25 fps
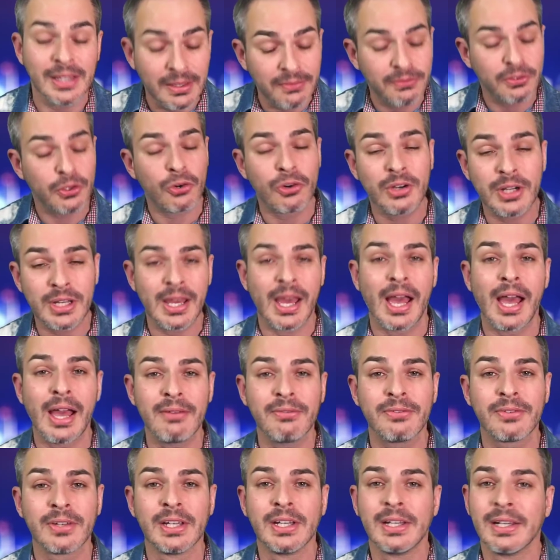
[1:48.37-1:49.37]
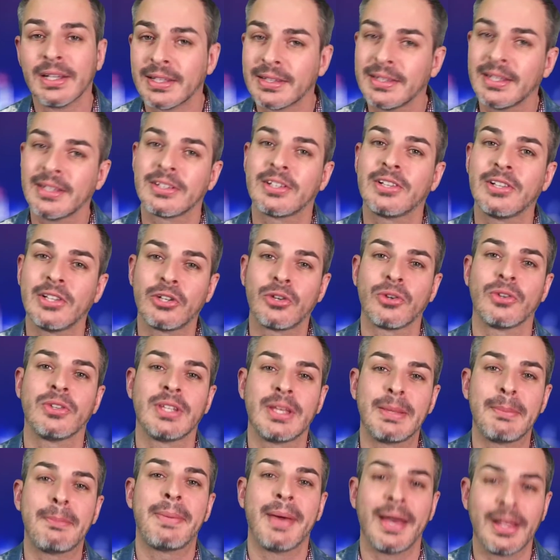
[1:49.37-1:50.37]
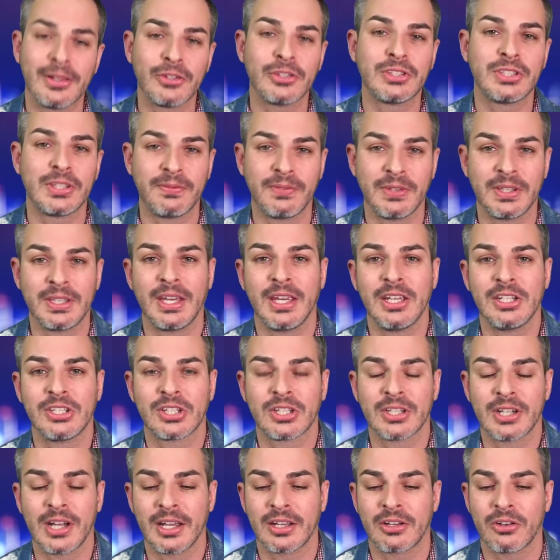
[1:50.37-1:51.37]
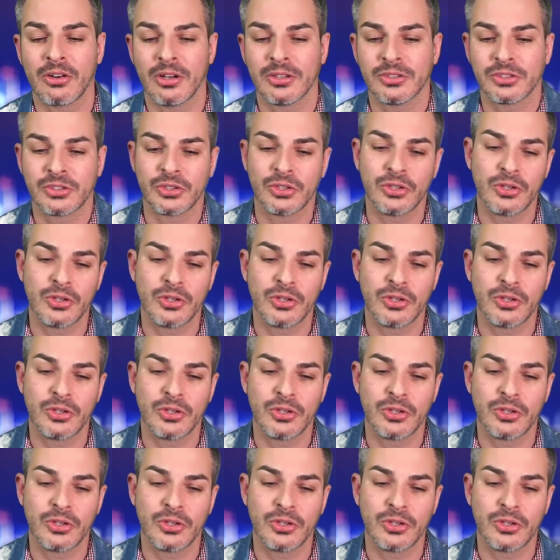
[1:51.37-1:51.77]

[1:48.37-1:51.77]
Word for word: If you already have, then click on the bell notification icon so